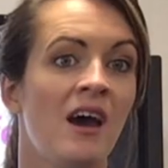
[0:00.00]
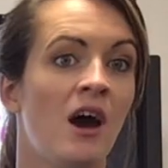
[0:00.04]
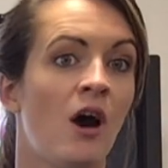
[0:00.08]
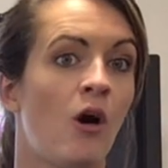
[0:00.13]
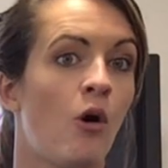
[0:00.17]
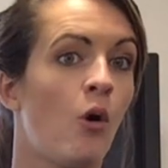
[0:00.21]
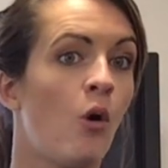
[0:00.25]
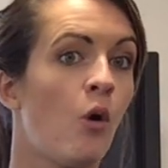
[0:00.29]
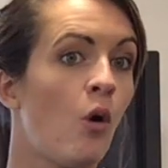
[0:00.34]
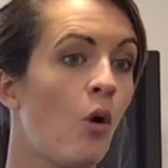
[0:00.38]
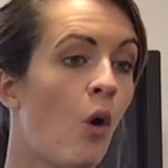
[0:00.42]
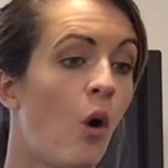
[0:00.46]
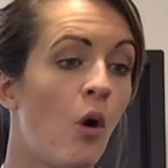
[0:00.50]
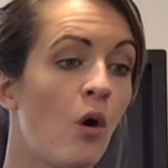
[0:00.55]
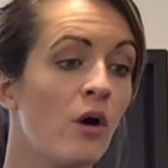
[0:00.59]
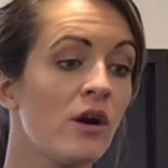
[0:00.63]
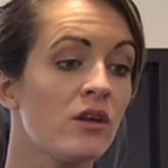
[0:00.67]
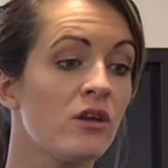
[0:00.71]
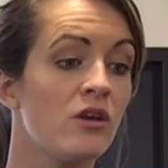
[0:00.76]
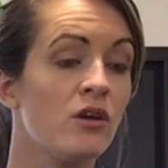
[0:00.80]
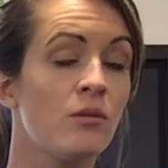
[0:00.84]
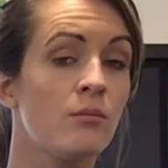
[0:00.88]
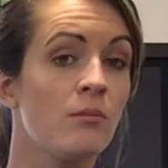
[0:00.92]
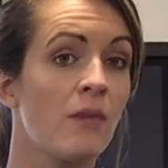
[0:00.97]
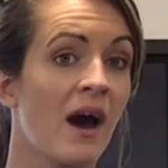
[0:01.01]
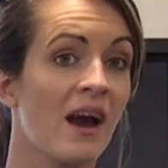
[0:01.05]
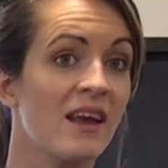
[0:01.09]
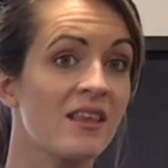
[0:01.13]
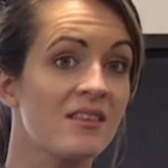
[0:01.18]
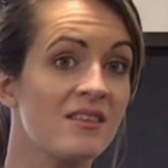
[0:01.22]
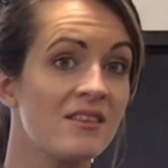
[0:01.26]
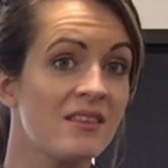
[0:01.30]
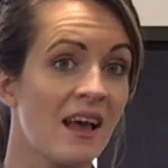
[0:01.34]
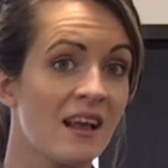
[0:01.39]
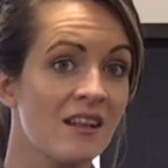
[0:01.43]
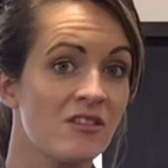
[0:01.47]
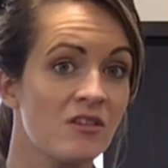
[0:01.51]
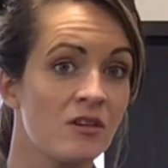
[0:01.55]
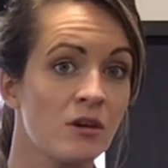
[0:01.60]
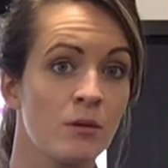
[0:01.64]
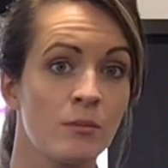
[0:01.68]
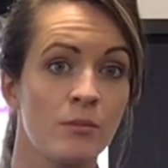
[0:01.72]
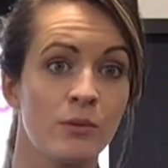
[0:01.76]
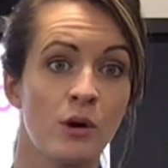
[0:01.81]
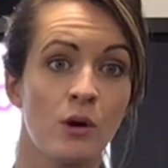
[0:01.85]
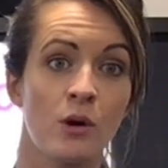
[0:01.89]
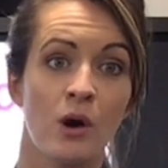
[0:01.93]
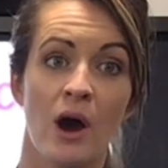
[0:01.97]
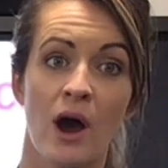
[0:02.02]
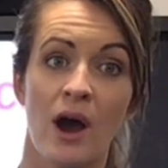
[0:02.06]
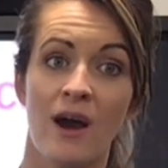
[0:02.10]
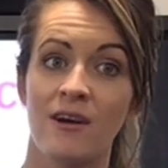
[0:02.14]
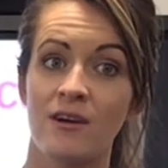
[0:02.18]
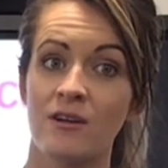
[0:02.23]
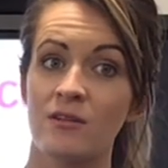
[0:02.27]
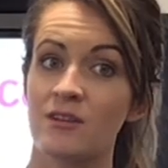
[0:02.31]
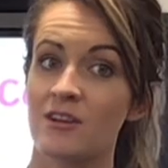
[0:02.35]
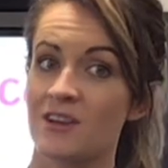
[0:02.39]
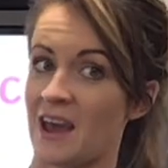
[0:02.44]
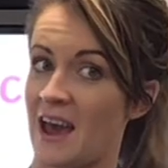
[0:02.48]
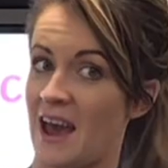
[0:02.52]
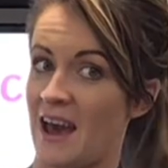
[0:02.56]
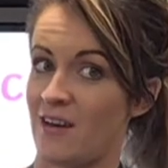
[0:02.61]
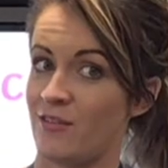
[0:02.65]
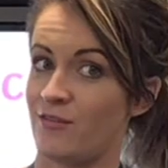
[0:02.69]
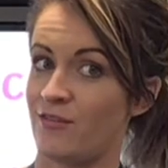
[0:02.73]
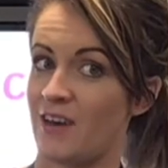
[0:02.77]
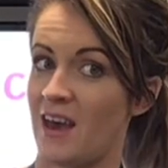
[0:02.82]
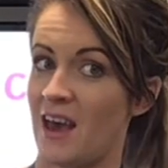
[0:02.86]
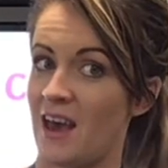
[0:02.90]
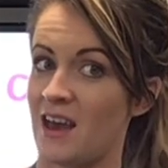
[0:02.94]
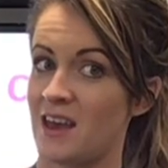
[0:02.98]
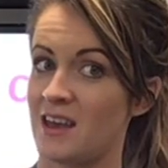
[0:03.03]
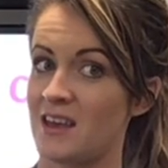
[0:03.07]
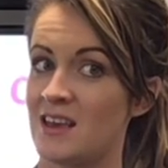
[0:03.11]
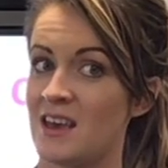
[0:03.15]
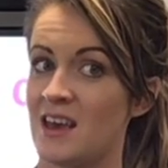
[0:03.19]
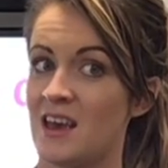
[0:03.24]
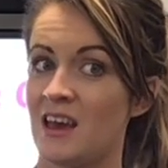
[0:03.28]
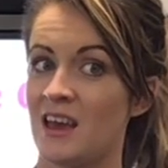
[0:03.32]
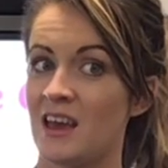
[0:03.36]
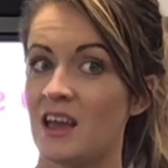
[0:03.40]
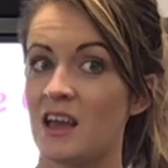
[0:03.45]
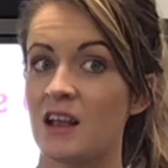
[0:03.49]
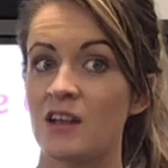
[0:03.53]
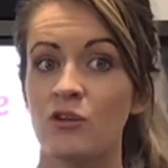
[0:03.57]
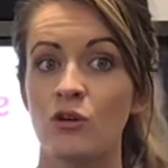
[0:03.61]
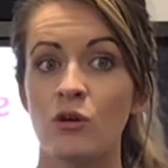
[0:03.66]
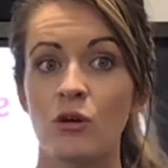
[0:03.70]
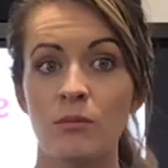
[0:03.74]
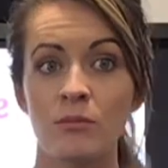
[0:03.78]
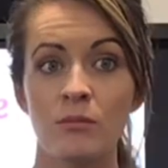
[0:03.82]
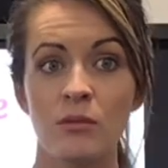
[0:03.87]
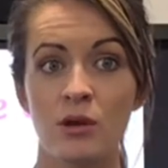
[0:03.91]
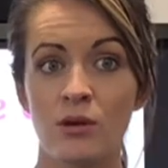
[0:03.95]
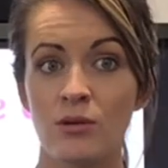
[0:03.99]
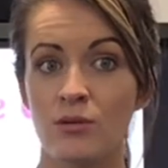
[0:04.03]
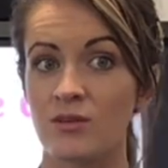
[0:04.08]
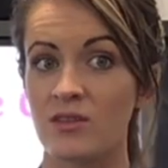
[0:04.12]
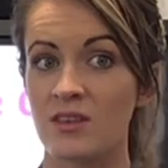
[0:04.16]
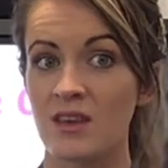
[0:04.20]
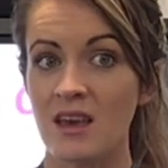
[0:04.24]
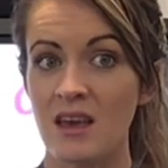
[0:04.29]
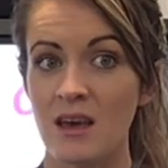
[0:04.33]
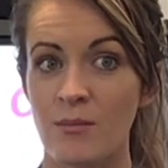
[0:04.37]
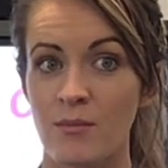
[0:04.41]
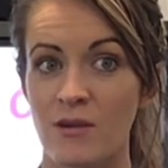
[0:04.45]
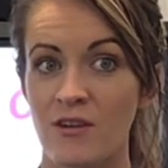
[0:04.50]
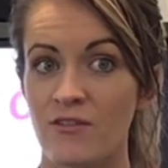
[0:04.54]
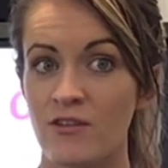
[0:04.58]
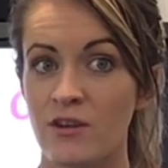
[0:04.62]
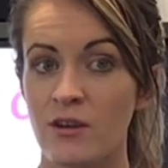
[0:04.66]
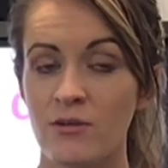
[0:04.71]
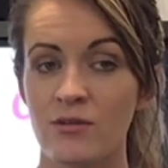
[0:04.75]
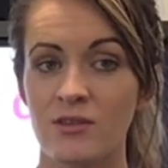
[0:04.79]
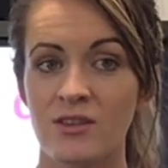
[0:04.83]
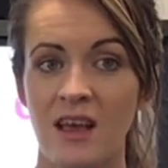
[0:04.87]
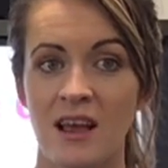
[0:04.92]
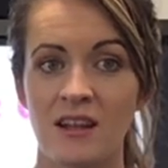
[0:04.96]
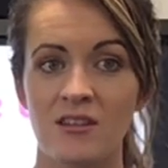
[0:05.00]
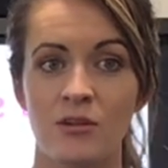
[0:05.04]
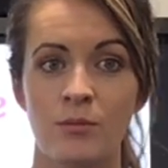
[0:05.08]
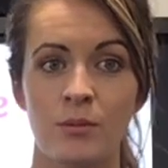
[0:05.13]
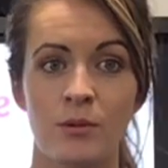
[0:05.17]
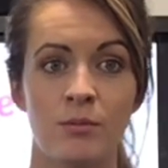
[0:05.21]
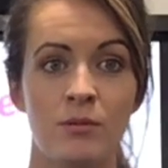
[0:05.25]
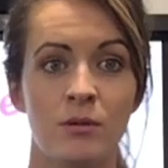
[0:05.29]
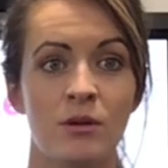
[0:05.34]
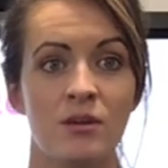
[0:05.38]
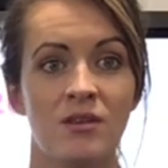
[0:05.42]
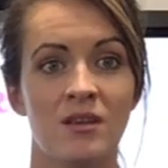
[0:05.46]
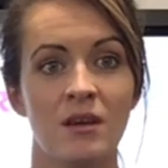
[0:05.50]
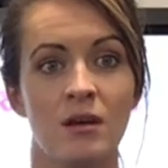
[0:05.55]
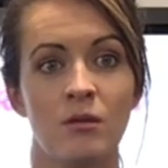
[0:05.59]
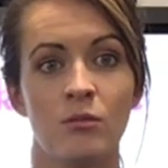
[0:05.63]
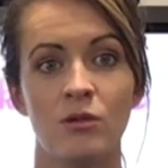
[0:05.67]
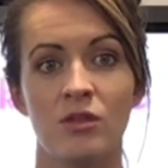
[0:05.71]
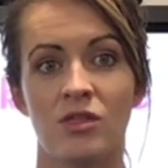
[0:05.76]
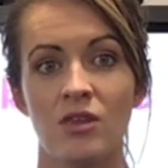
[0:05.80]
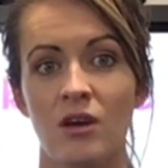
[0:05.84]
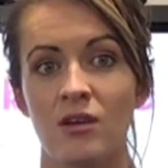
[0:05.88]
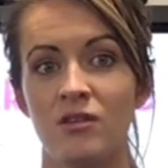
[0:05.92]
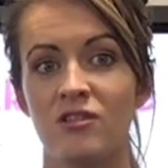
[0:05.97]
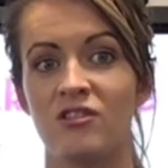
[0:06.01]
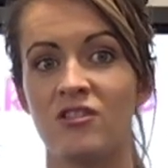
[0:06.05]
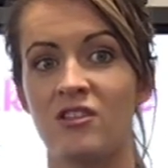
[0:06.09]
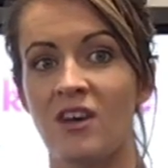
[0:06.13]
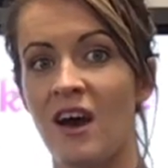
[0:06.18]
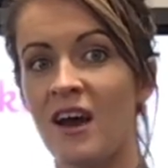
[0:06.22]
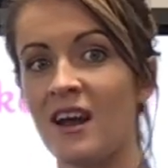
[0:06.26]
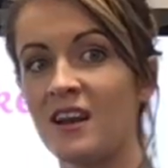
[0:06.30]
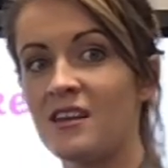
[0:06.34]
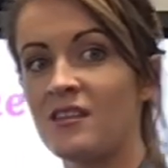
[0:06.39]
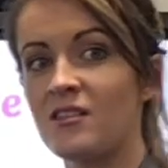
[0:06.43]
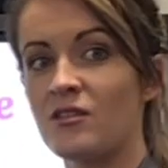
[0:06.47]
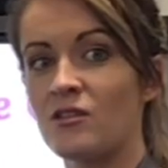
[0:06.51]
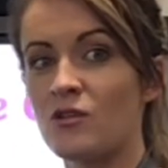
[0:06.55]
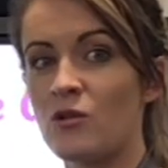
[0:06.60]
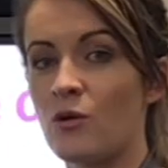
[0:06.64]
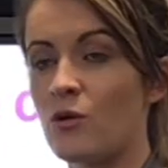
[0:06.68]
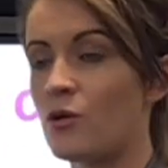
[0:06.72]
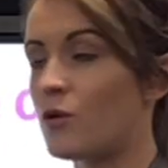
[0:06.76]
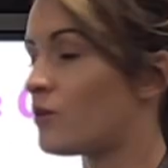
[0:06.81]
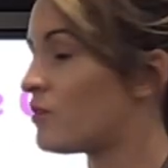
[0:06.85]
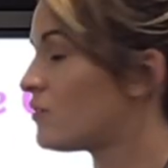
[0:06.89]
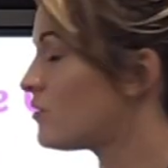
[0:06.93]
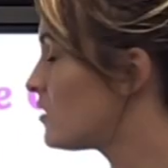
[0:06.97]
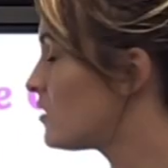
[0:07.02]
Or you might set up your own cafe in your museum if you've set up a museum with those dinosaurs.